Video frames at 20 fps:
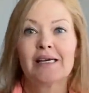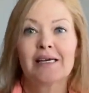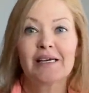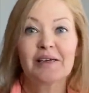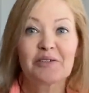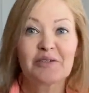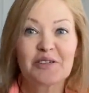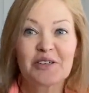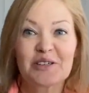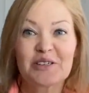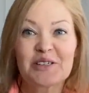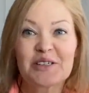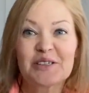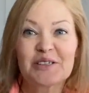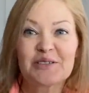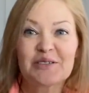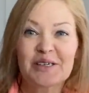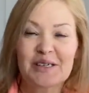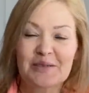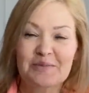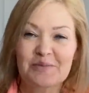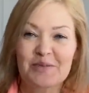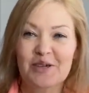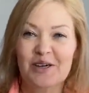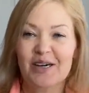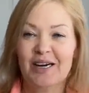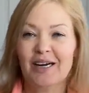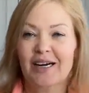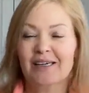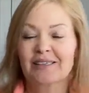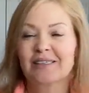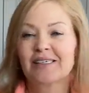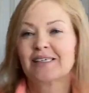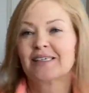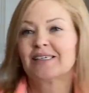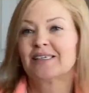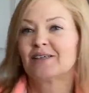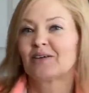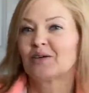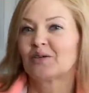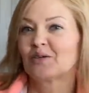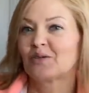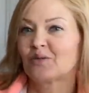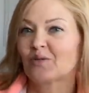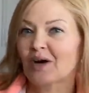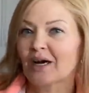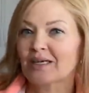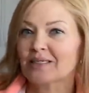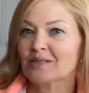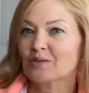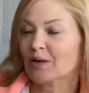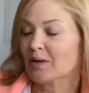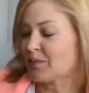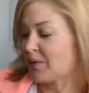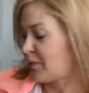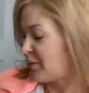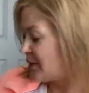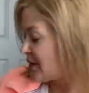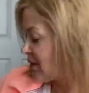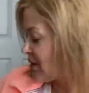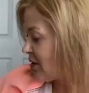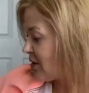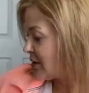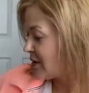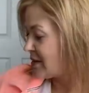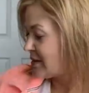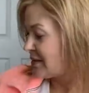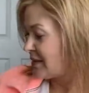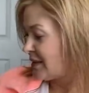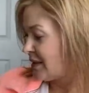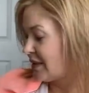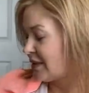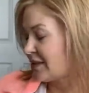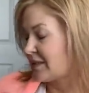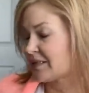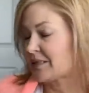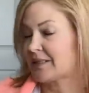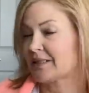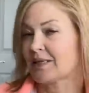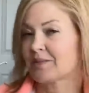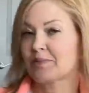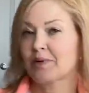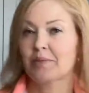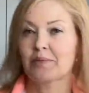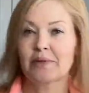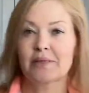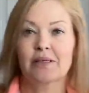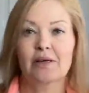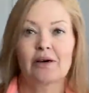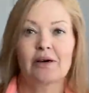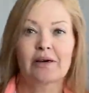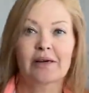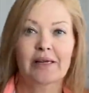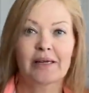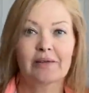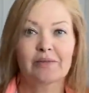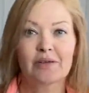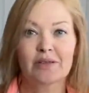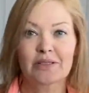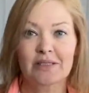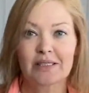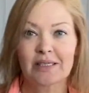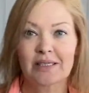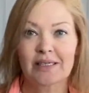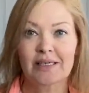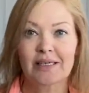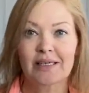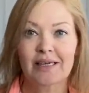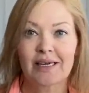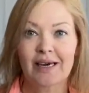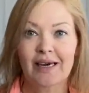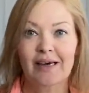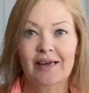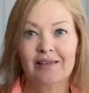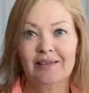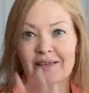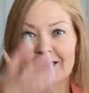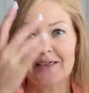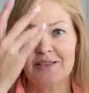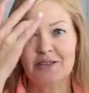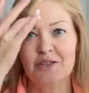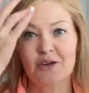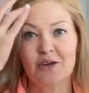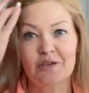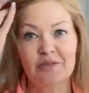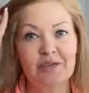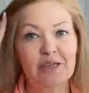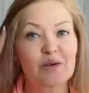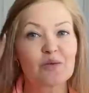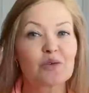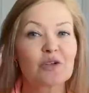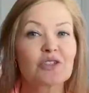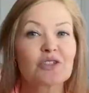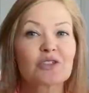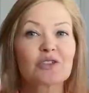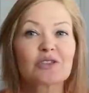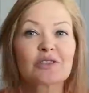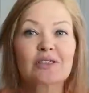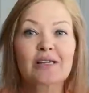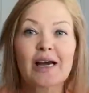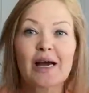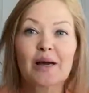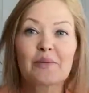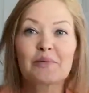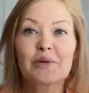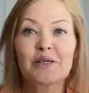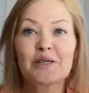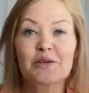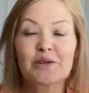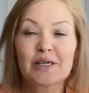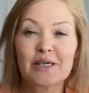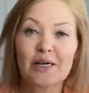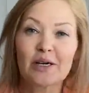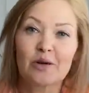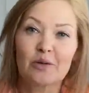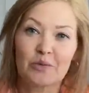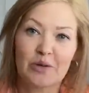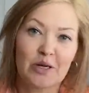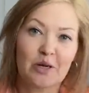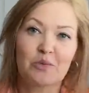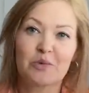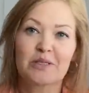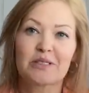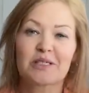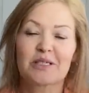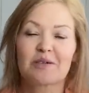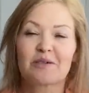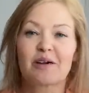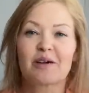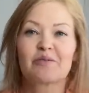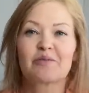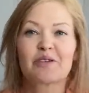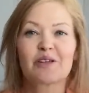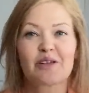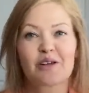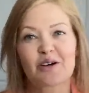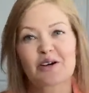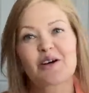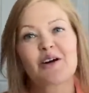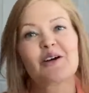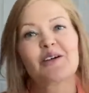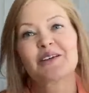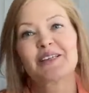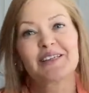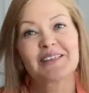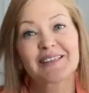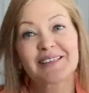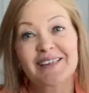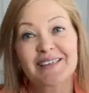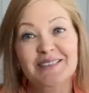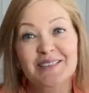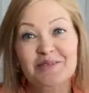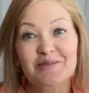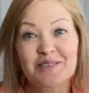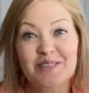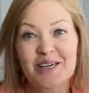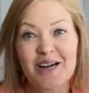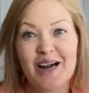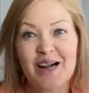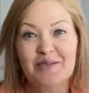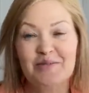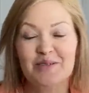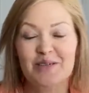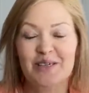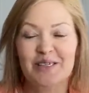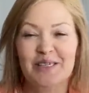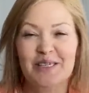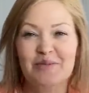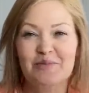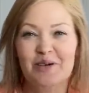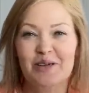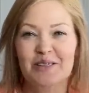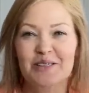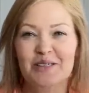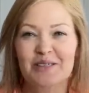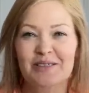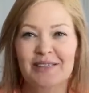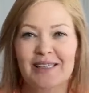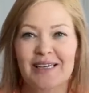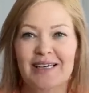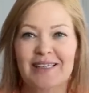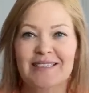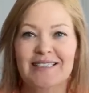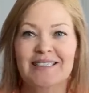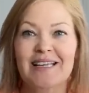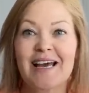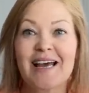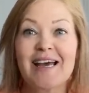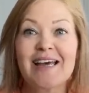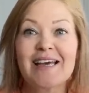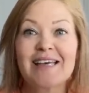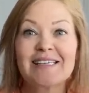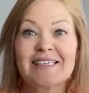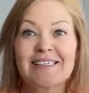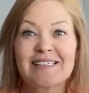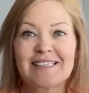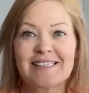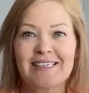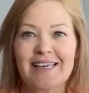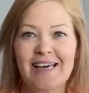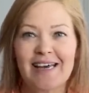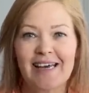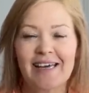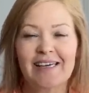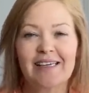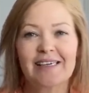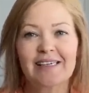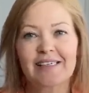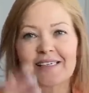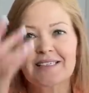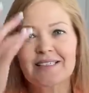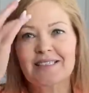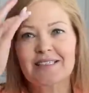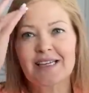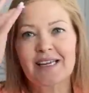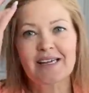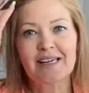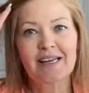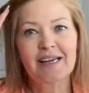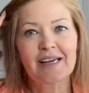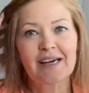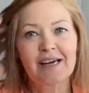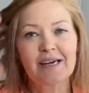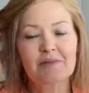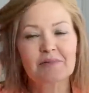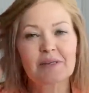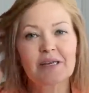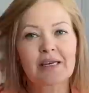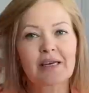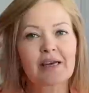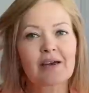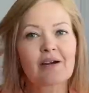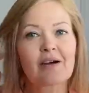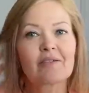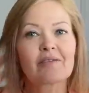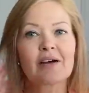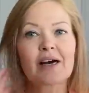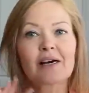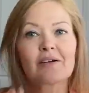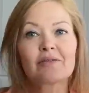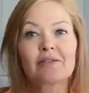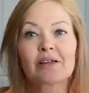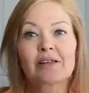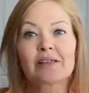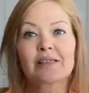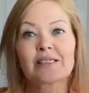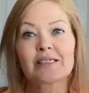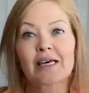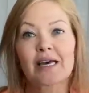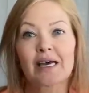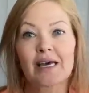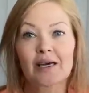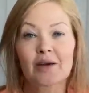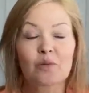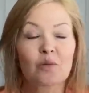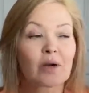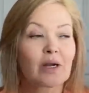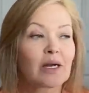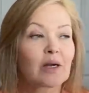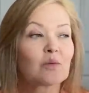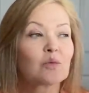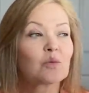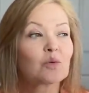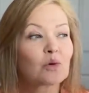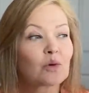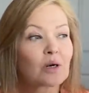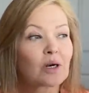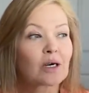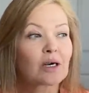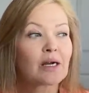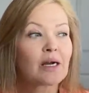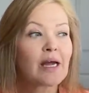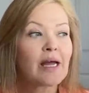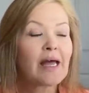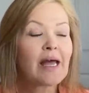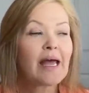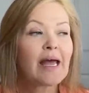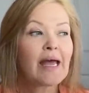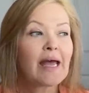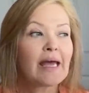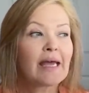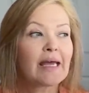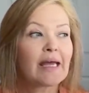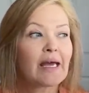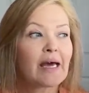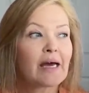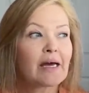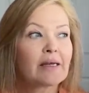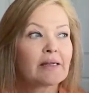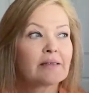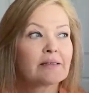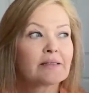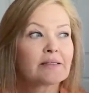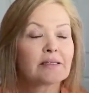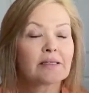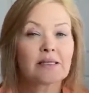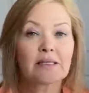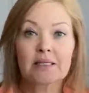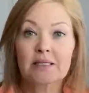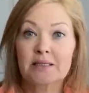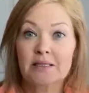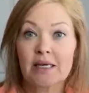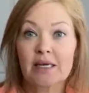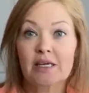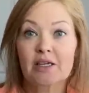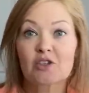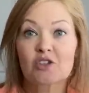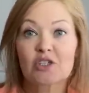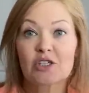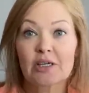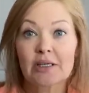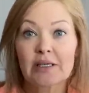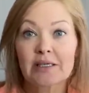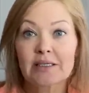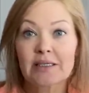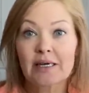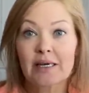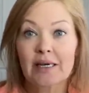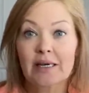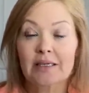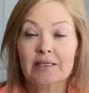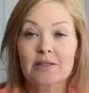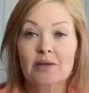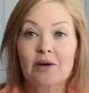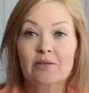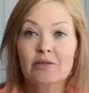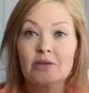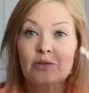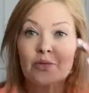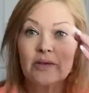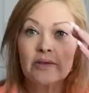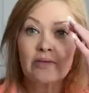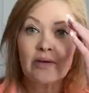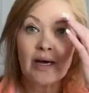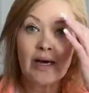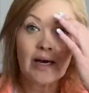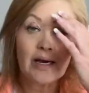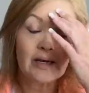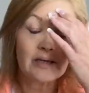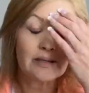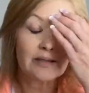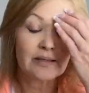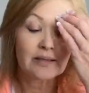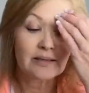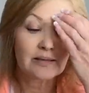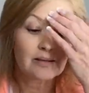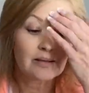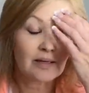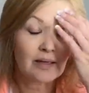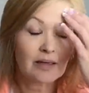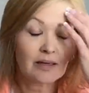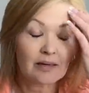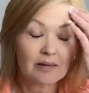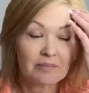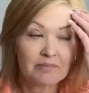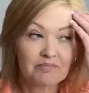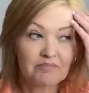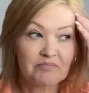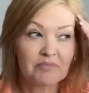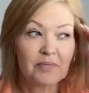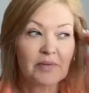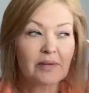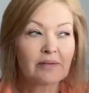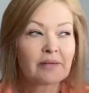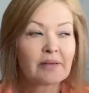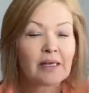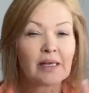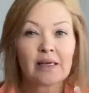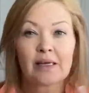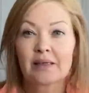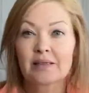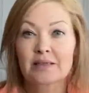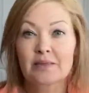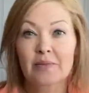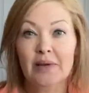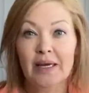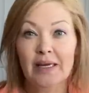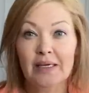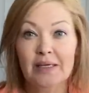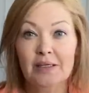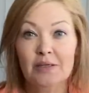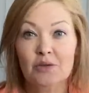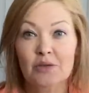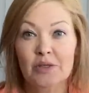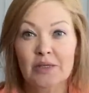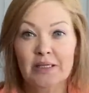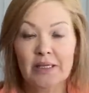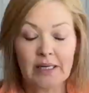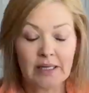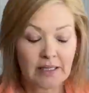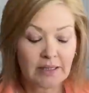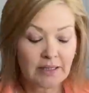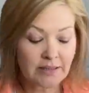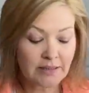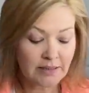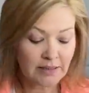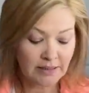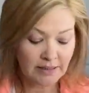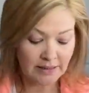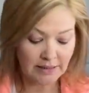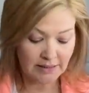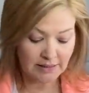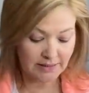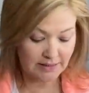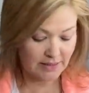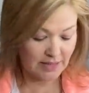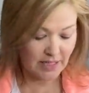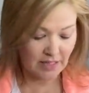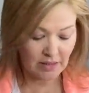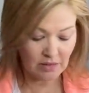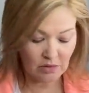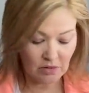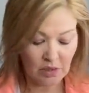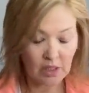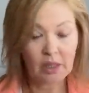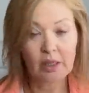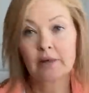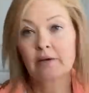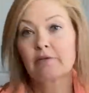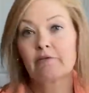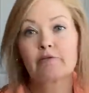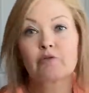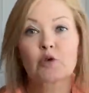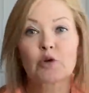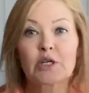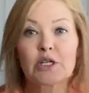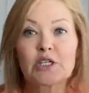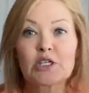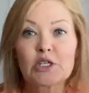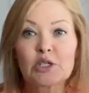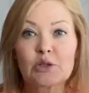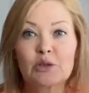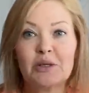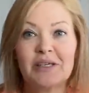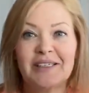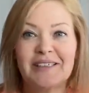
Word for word: If you're new, I'm Laura. Wyatt's white puppy dog. Zena is the tan puppy dog. And if you see a kitty cat, that's Harvey. We're sure happy you're here, and we hope you stick around for the long haul and hit that subscribe so I can keep on doing this. Today, it is Sunday. I'm kicking off outfit of the day, what I wore, and it is a chilly day. So after we've had um, some eighty degree days, it is now forty-two.